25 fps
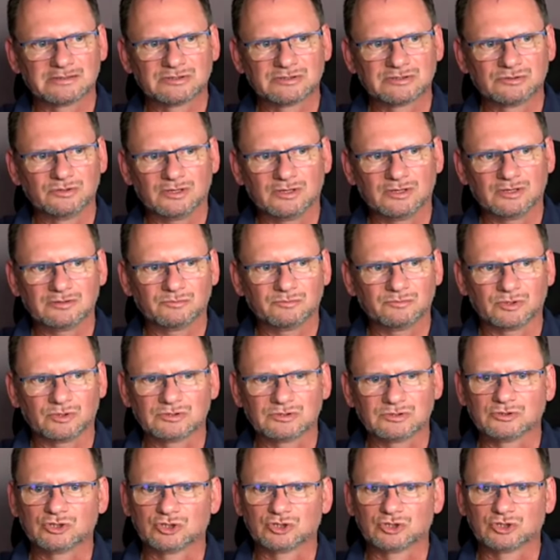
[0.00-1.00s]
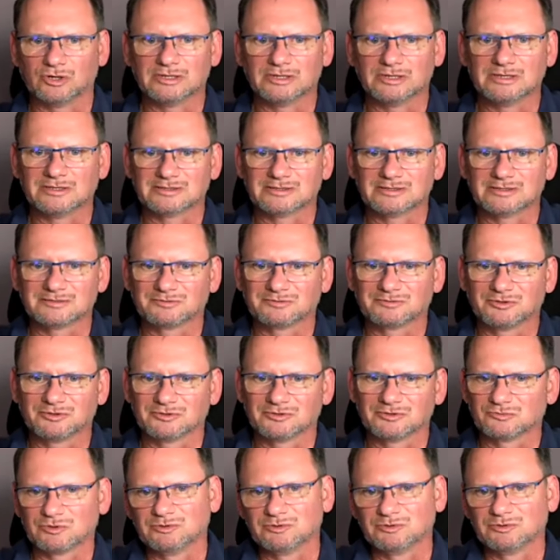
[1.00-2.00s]
Do not want to join us, because
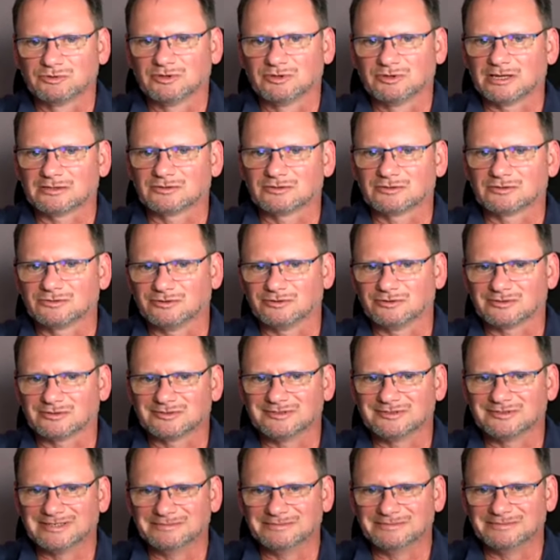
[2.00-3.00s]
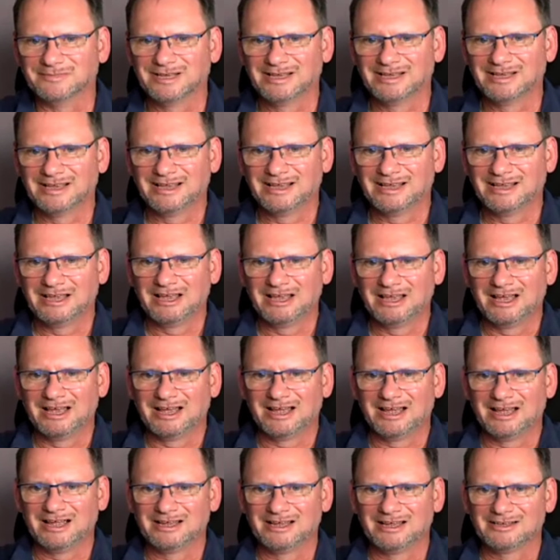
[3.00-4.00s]
we would like to talk to them."
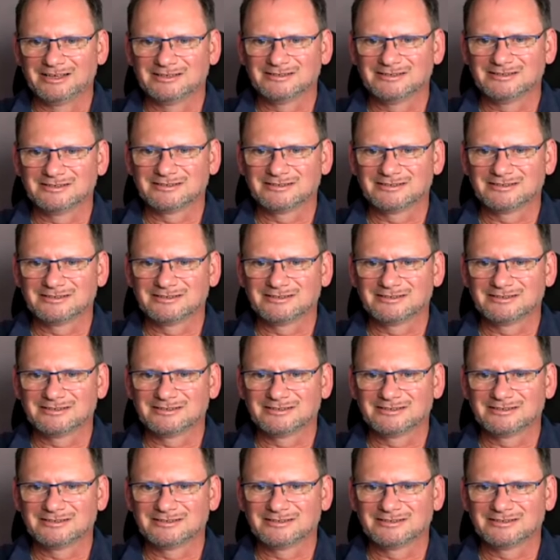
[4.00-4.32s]
And